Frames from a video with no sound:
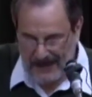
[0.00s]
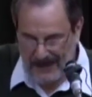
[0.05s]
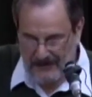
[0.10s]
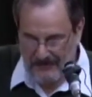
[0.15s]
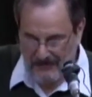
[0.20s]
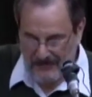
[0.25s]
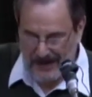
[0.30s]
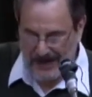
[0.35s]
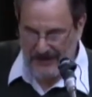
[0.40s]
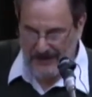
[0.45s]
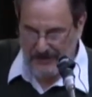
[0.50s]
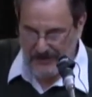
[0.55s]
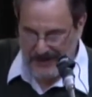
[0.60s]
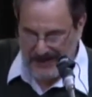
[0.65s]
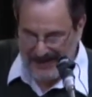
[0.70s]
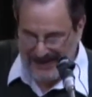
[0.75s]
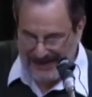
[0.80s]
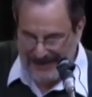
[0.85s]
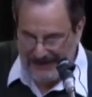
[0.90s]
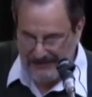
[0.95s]
and
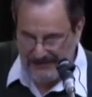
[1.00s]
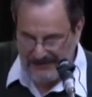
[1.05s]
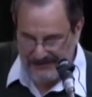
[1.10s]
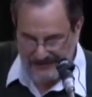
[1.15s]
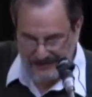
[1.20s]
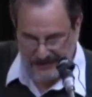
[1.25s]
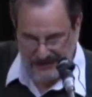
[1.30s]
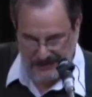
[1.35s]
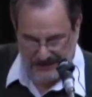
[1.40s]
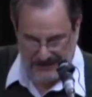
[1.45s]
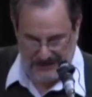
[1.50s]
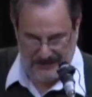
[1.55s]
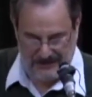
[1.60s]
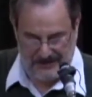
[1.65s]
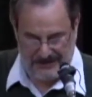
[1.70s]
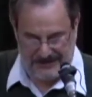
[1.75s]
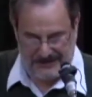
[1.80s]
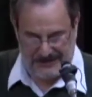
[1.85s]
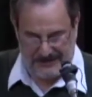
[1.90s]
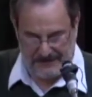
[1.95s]
rather aimed for
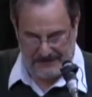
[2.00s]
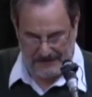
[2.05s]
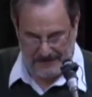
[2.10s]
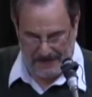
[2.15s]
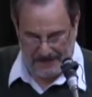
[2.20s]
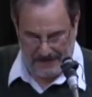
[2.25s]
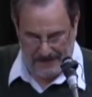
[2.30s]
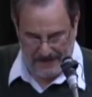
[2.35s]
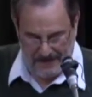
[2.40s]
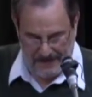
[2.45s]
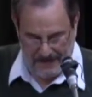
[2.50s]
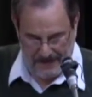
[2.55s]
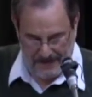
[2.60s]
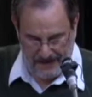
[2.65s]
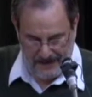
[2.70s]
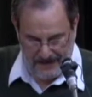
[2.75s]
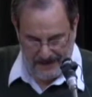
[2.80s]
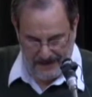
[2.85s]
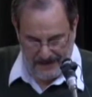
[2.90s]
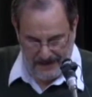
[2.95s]
clarity.
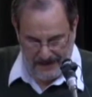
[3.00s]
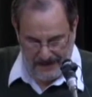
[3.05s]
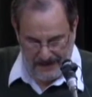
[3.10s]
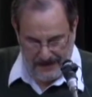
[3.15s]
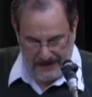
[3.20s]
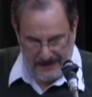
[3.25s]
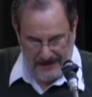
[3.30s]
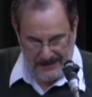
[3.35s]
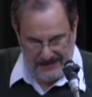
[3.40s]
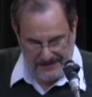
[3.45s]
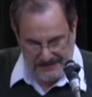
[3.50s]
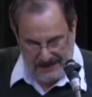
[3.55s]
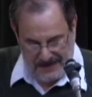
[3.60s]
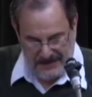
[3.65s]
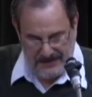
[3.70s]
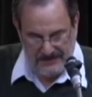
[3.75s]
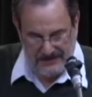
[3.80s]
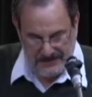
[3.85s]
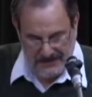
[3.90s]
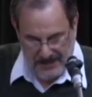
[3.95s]
As
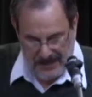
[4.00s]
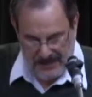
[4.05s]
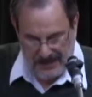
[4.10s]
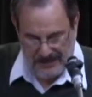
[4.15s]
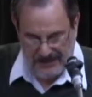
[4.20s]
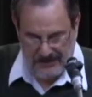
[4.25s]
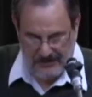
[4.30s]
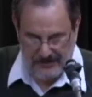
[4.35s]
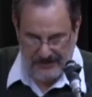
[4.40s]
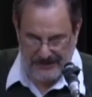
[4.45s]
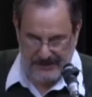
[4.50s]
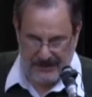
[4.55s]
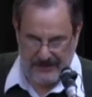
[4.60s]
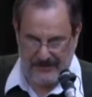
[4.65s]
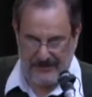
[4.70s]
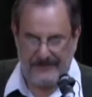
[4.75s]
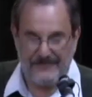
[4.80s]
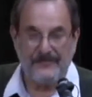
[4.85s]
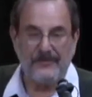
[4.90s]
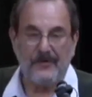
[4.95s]
Michael Collier,
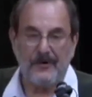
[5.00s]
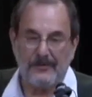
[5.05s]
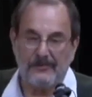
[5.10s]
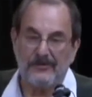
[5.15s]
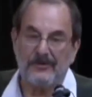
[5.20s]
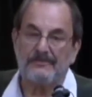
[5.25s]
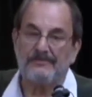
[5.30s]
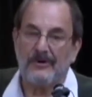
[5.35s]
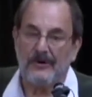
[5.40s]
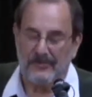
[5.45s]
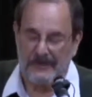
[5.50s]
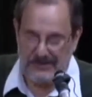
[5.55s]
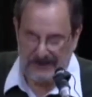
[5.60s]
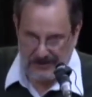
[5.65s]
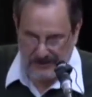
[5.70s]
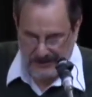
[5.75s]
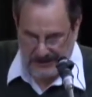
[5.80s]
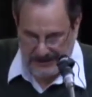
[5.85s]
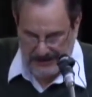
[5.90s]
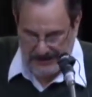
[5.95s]
another former
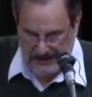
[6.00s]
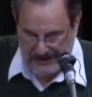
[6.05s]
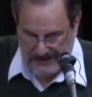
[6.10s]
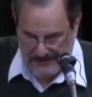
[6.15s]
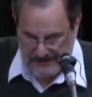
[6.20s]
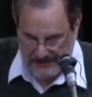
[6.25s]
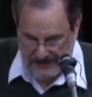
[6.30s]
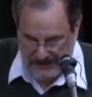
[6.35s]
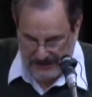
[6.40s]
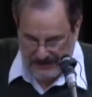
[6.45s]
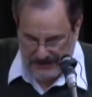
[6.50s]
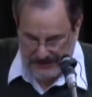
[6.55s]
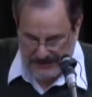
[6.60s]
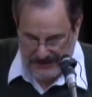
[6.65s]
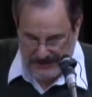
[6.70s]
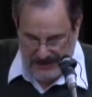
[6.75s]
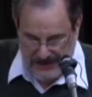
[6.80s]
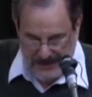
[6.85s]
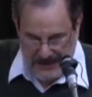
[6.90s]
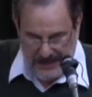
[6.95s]
poet laureate of
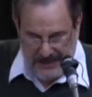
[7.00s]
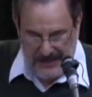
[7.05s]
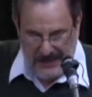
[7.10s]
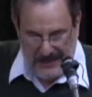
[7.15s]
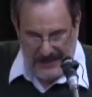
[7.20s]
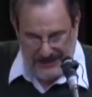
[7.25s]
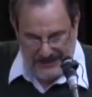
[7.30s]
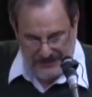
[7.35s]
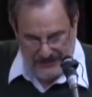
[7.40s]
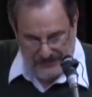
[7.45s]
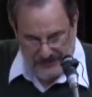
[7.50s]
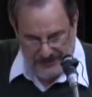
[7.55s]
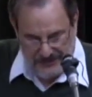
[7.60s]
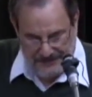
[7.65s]
Maryland, has